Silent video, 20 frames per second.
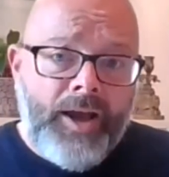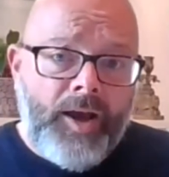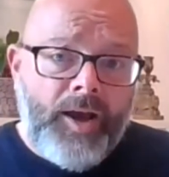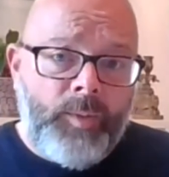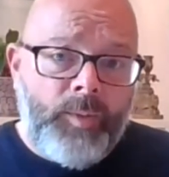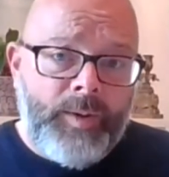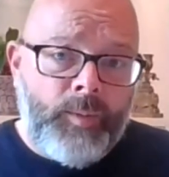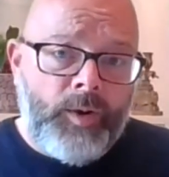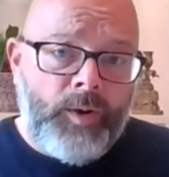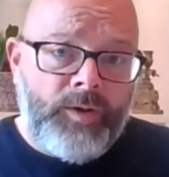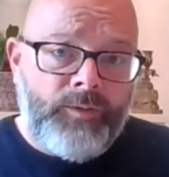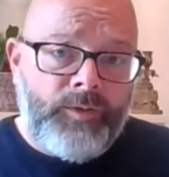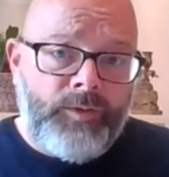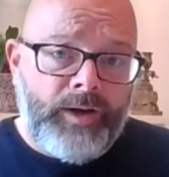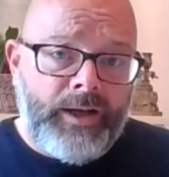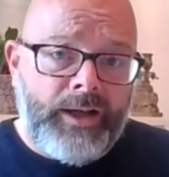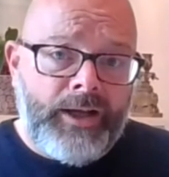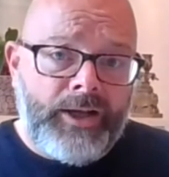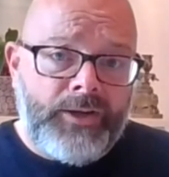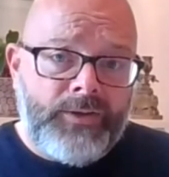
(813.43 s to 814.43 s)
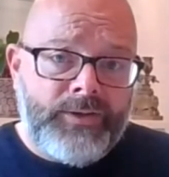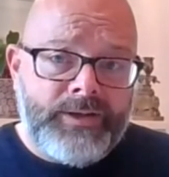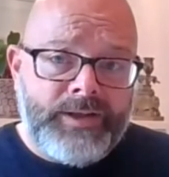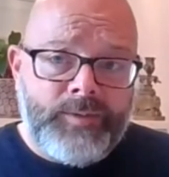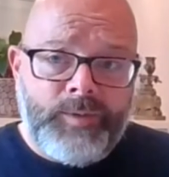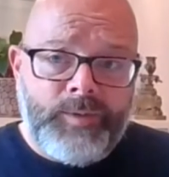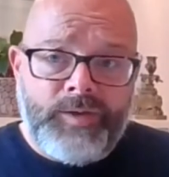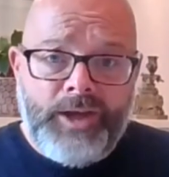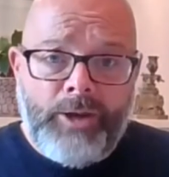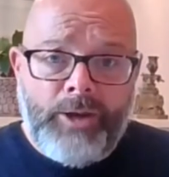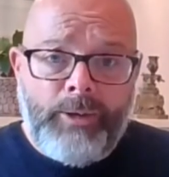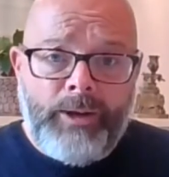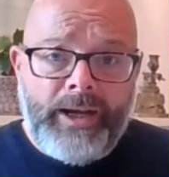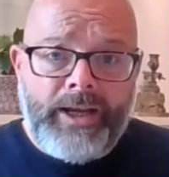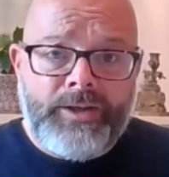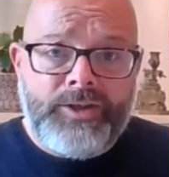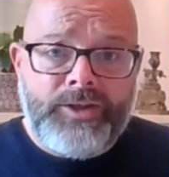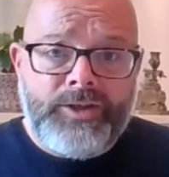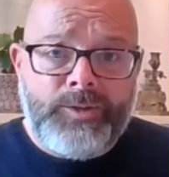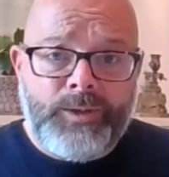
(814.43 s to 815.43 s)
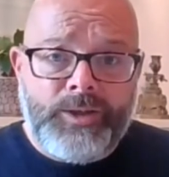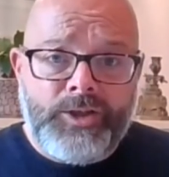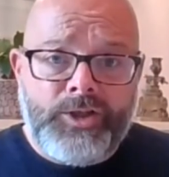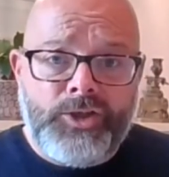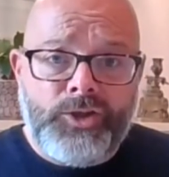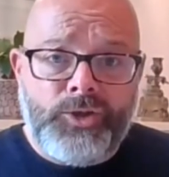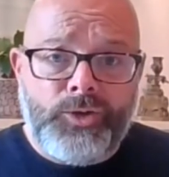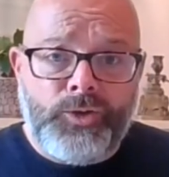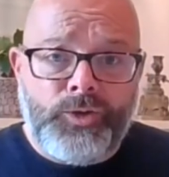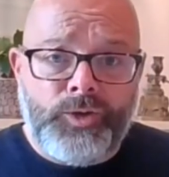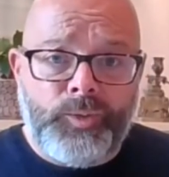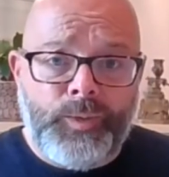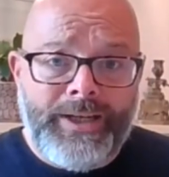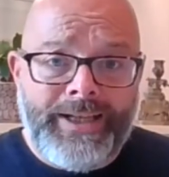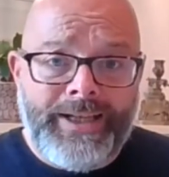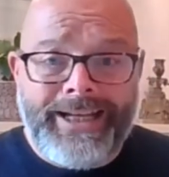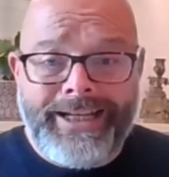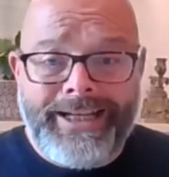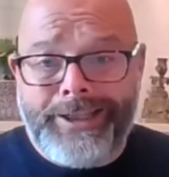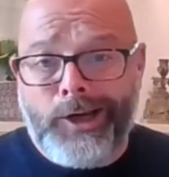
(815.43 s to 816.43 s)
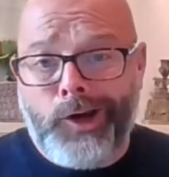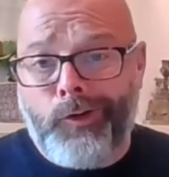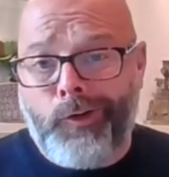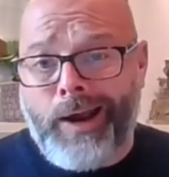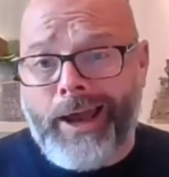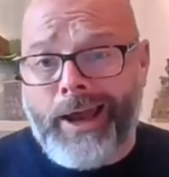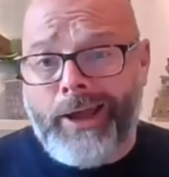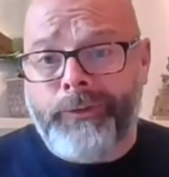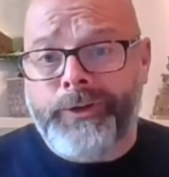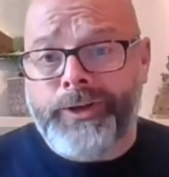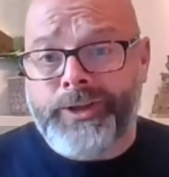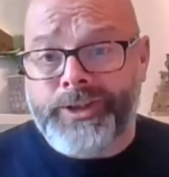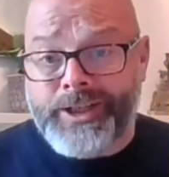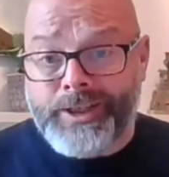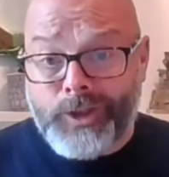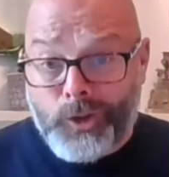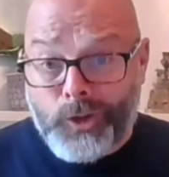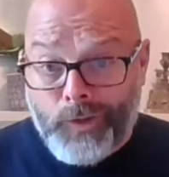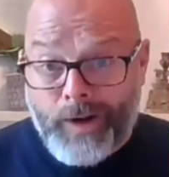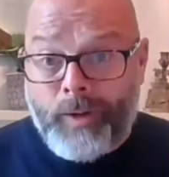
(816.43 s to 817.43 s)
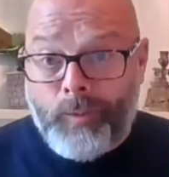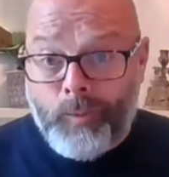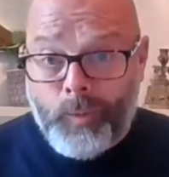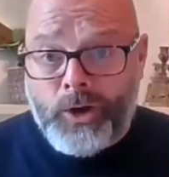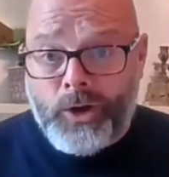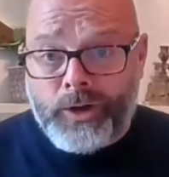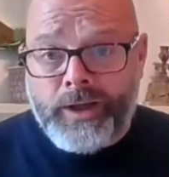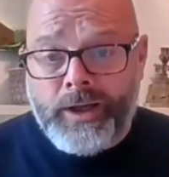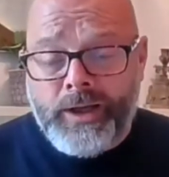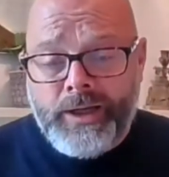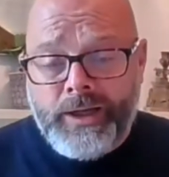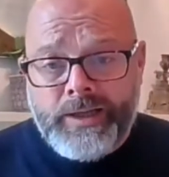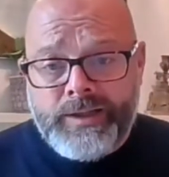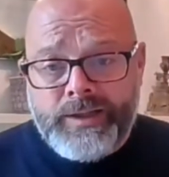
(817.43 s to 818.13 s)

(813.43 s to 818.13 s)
we work very closely with the ONS to ensure that we laid the ground and did the groundwork